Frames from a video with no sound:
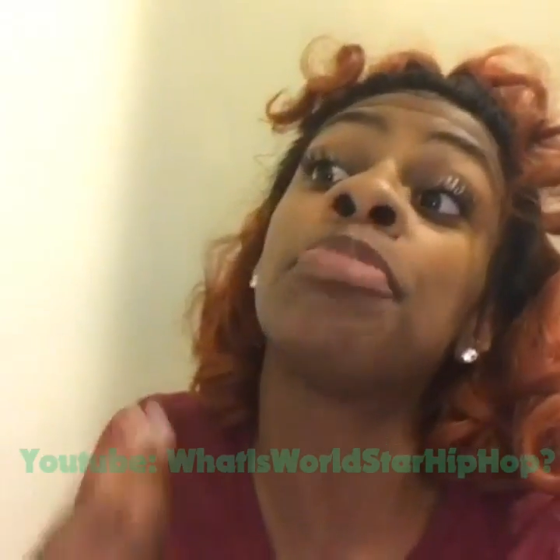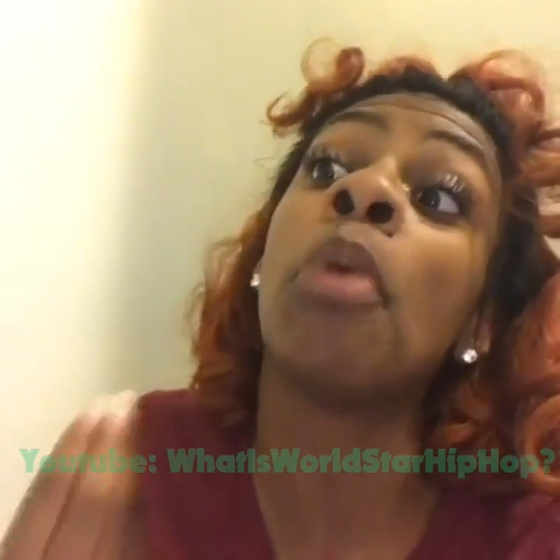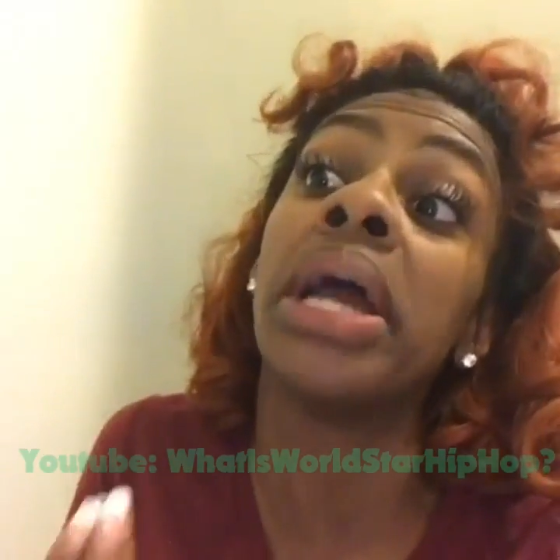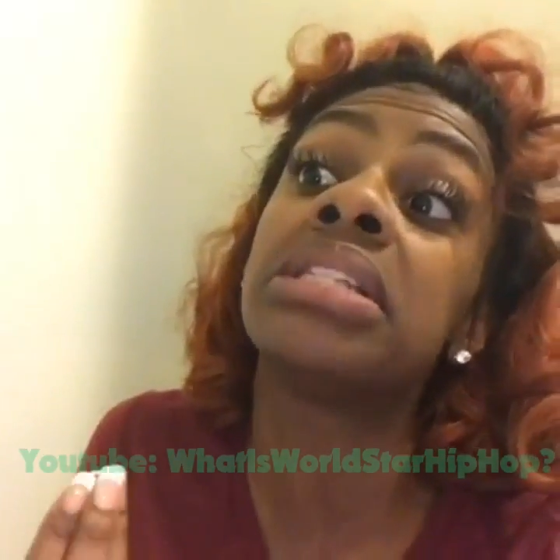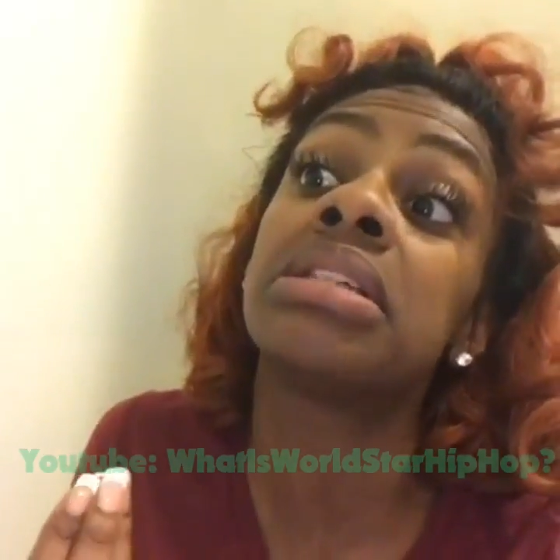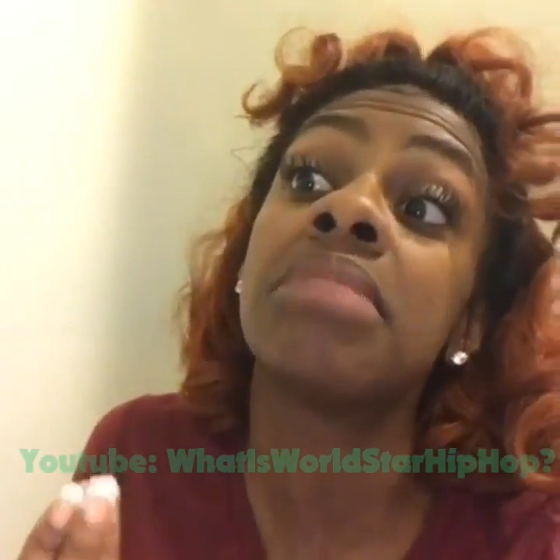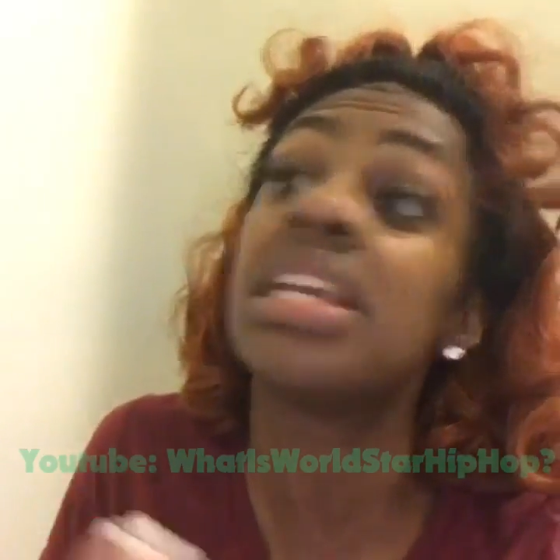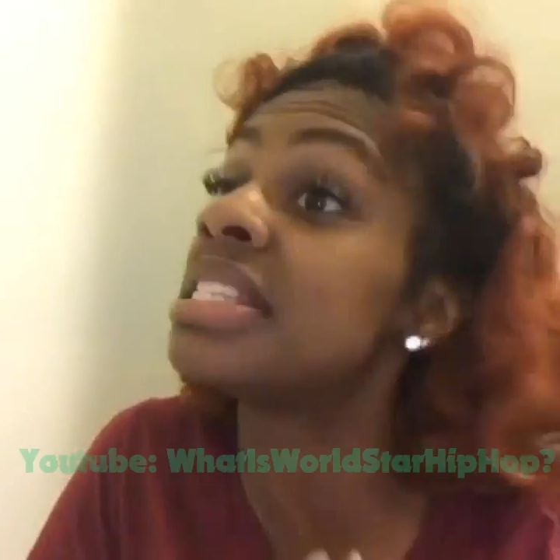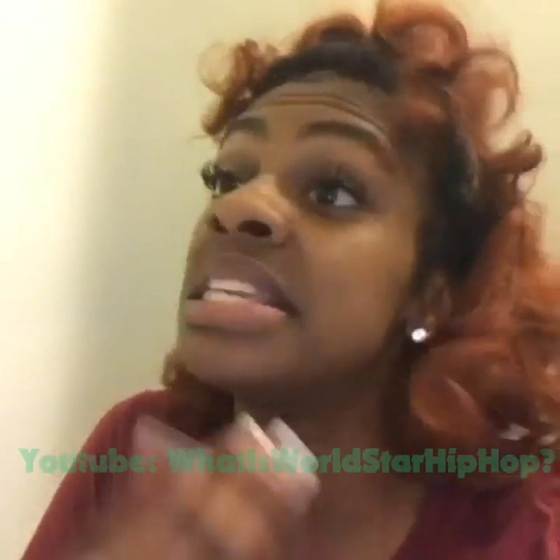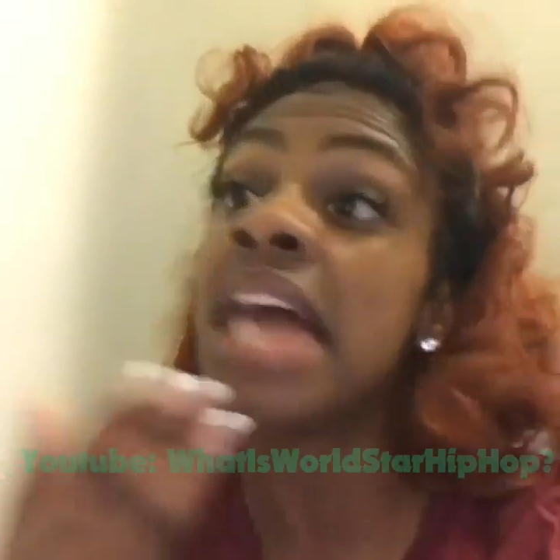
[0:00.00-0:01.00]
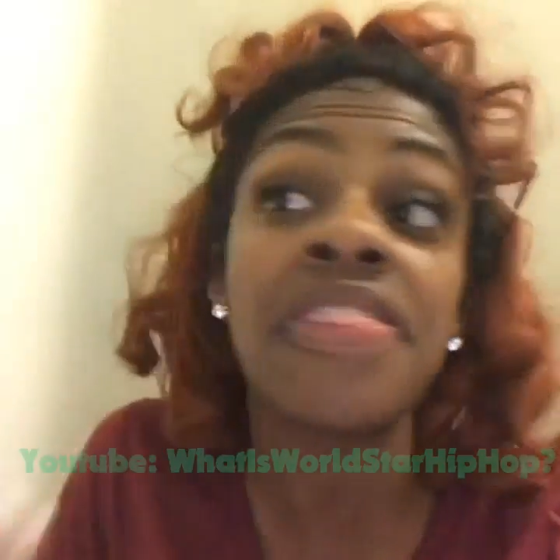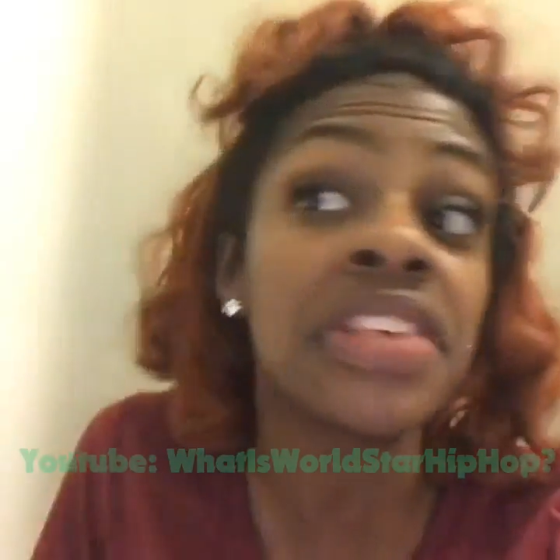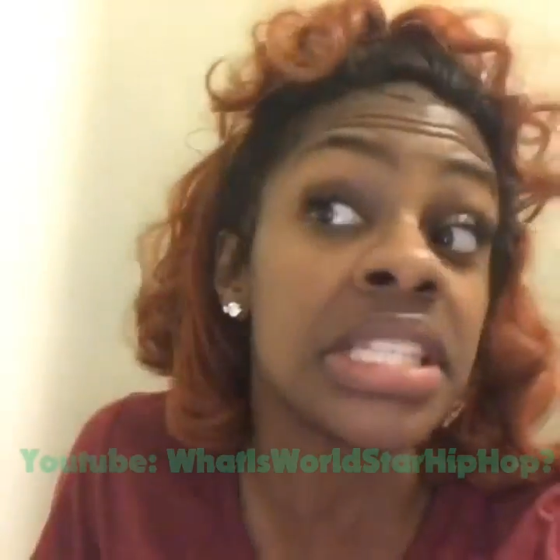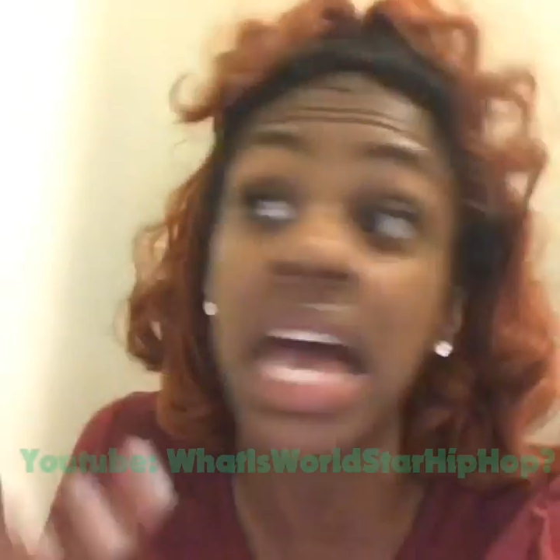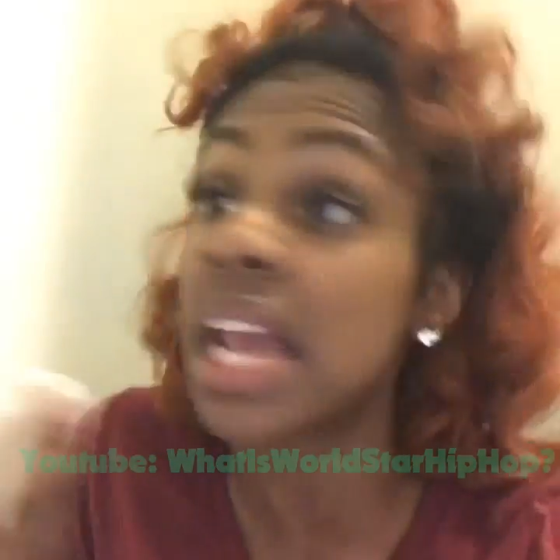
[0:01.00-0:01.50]
this point, his
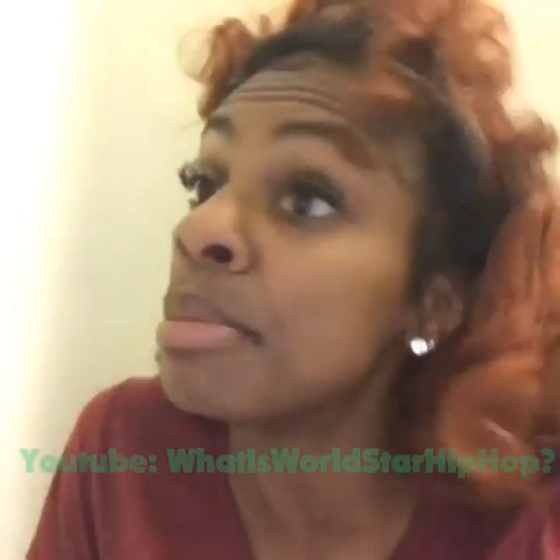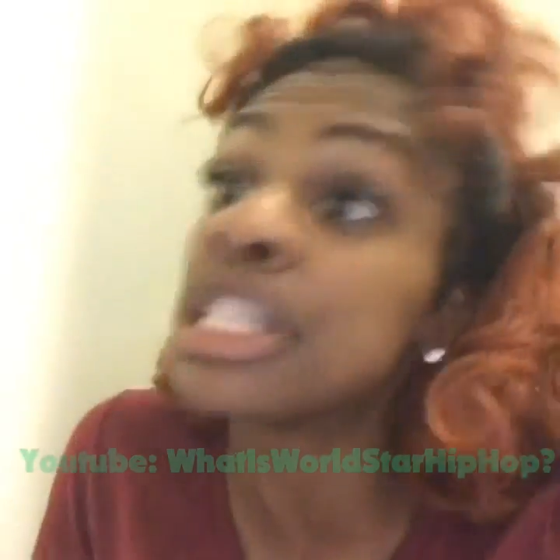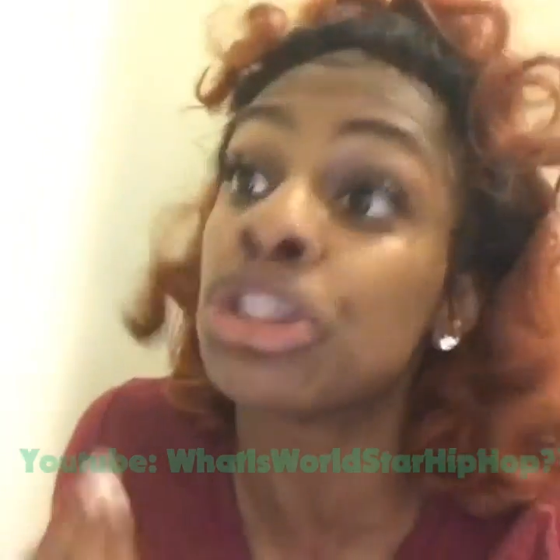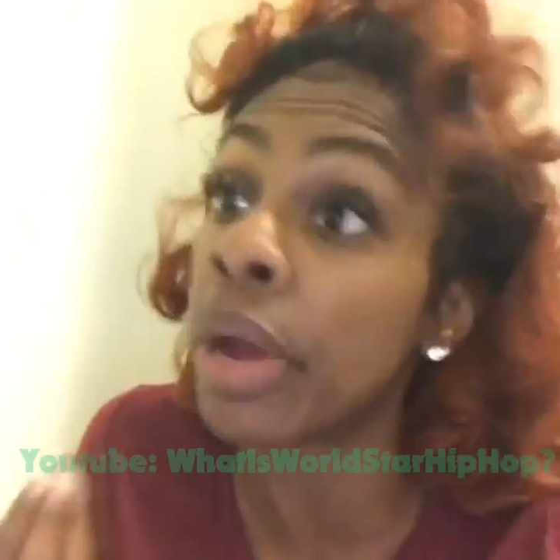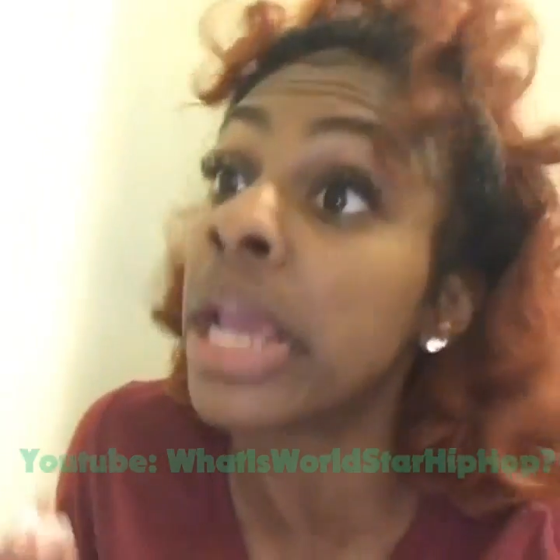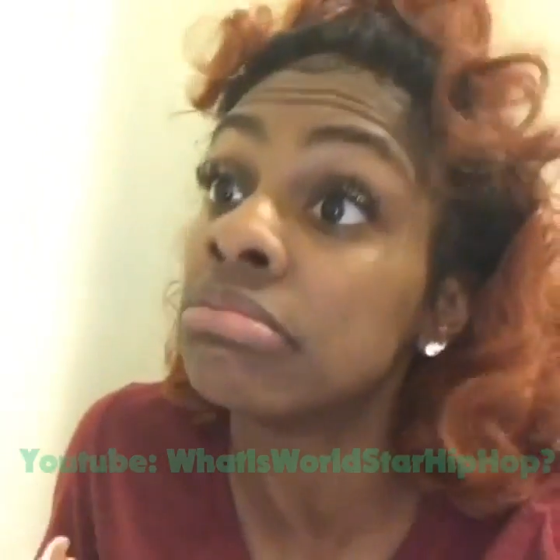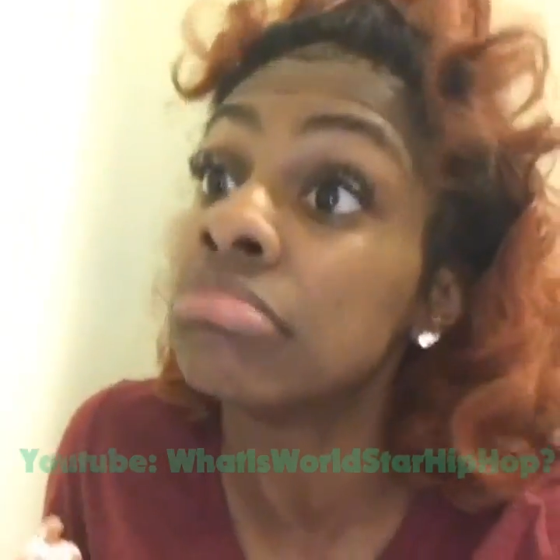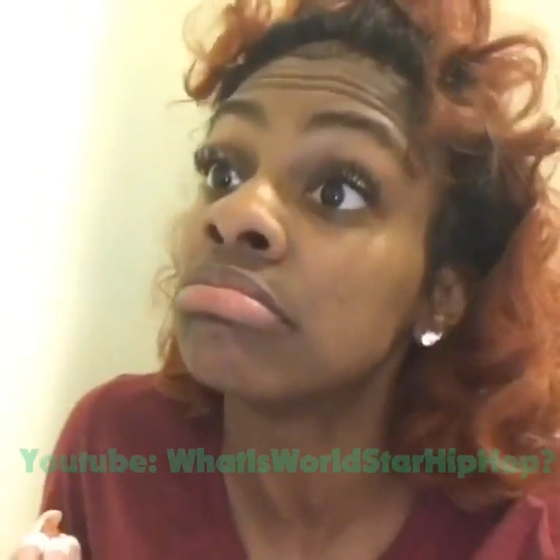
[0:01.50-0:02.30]
death is not a mystery.